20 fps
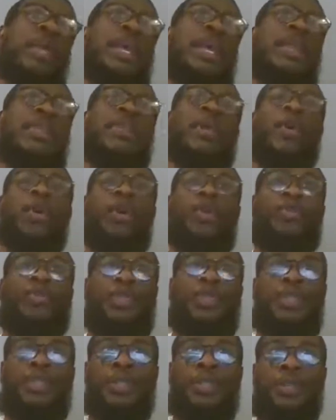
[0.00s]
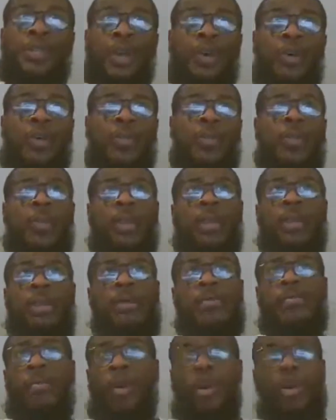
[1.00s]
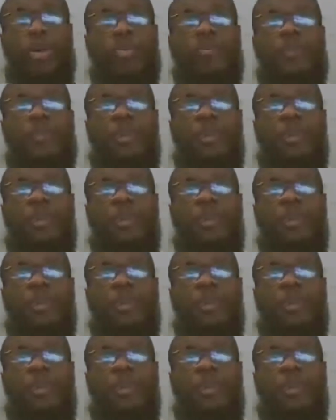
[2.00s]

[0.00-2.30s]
In the offseason, though, the market